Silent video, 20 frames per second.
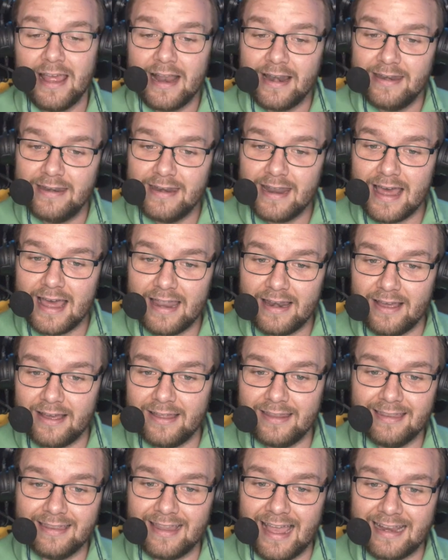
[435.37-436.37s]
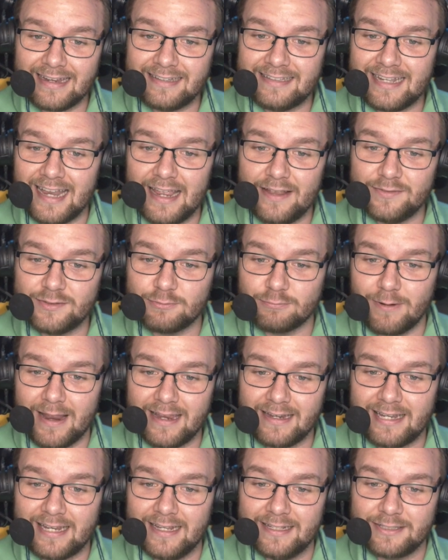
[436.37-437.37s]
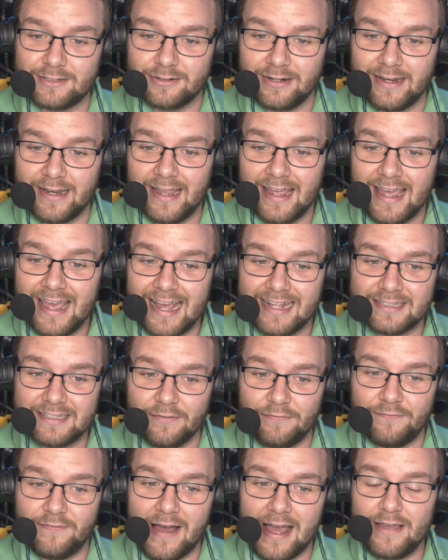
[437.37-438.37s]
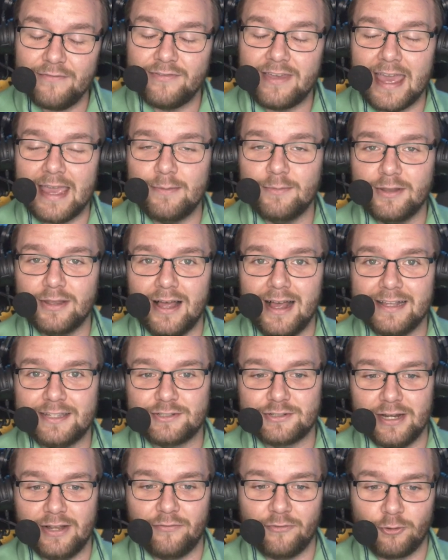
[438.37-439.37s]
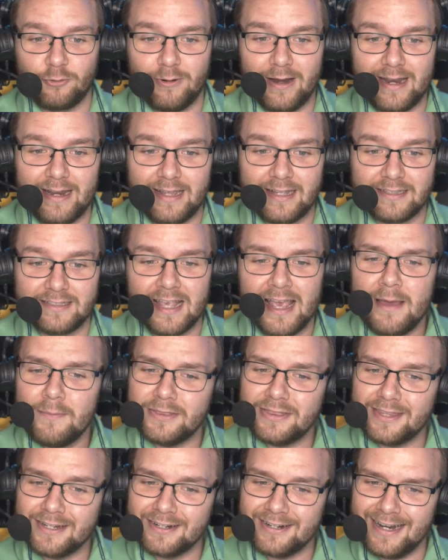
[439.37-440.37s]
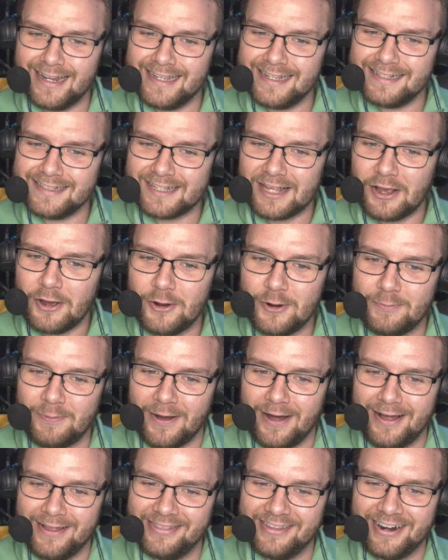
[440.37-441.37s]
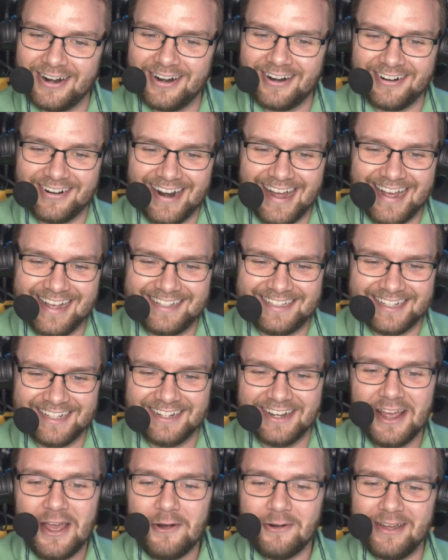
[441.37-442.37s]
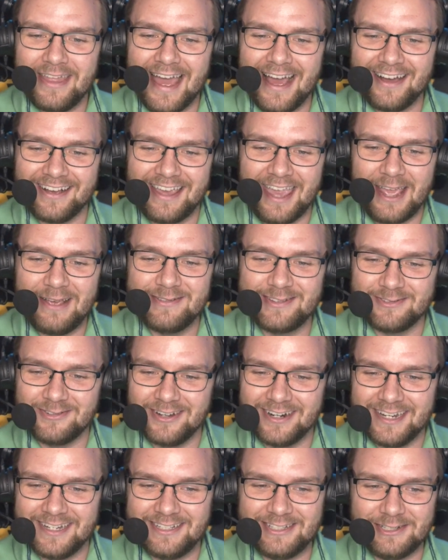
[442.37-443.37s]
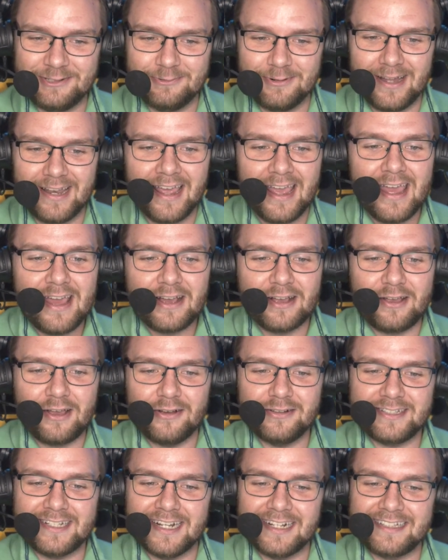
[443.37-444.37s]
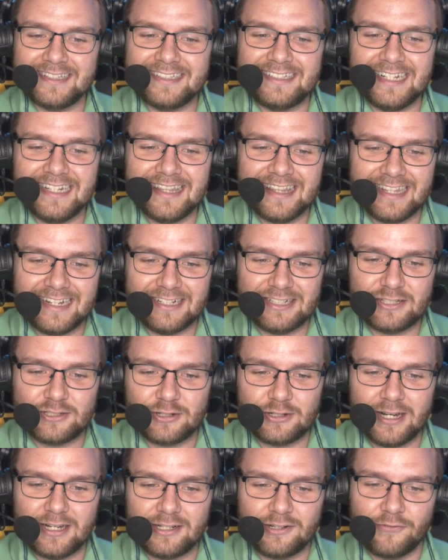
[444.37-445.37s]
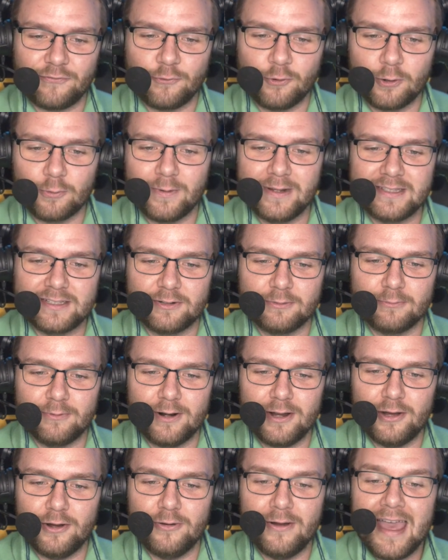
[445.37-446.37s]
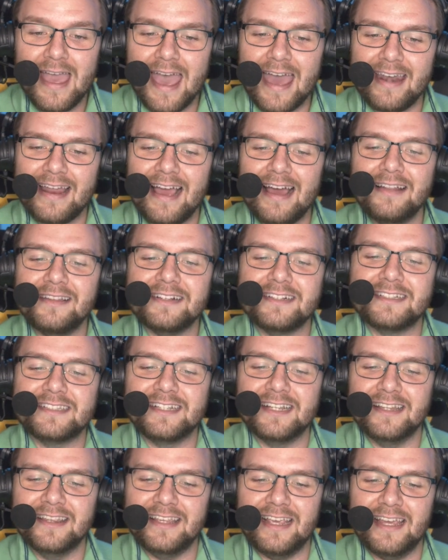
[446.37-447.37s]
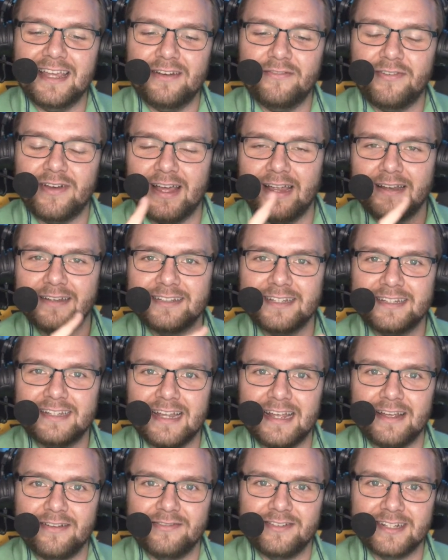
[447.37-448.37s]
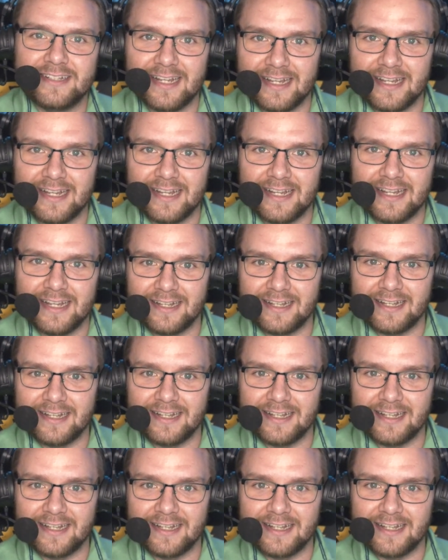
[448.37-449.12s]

Not unlike Dave's ranked history, it's a 5-game loss streak for Radiance, but there is hope on the horizon with how Games 1 and 2 went. Ghost extend their streak to 4 wins in a row, and I'll extend the invite to Dave to take us home.